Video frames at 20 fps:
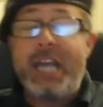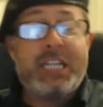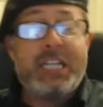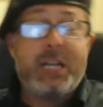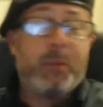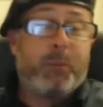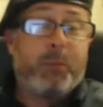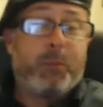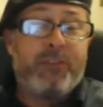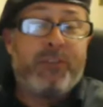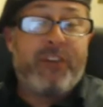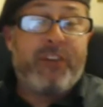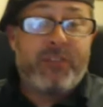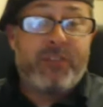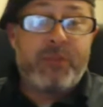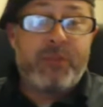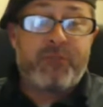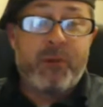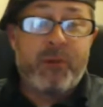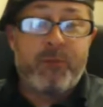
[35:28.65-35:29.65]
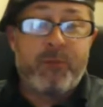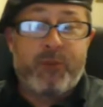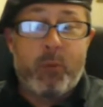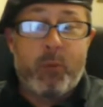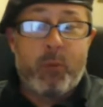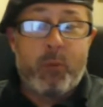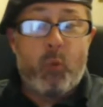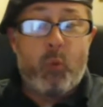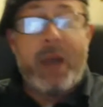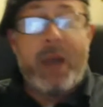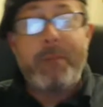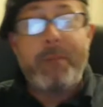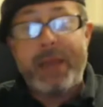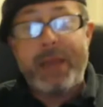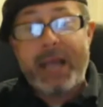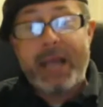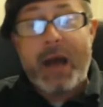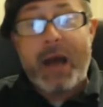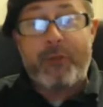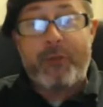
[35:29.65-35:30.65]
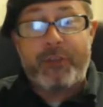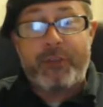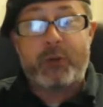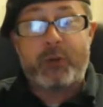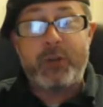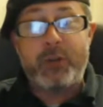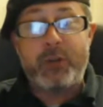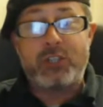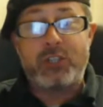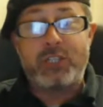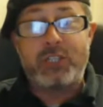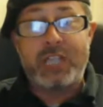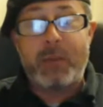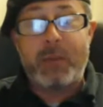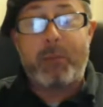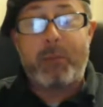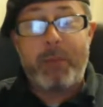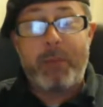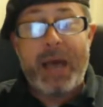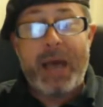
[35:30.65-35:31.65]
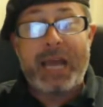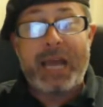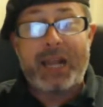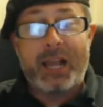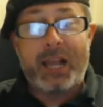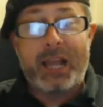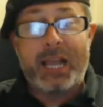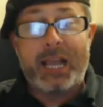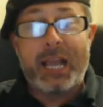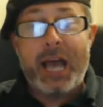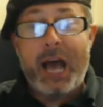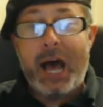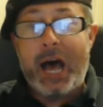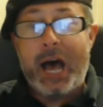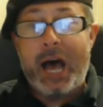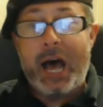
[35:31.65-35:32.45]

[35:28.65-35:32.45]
It didn't prevent them from wiping out the creatures they were battling.